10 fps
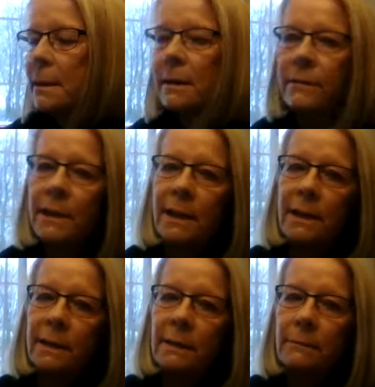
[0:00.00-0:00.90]

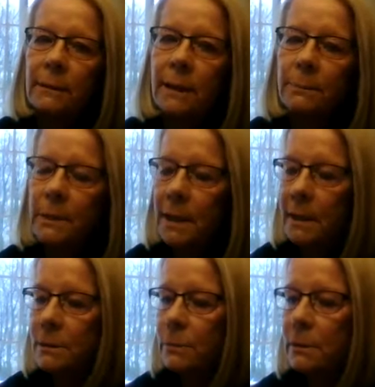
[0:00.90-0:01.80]
navigating
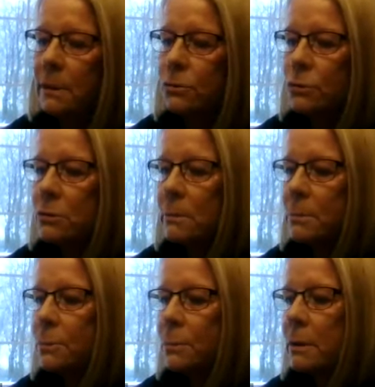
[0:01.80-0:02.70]
complicated relationships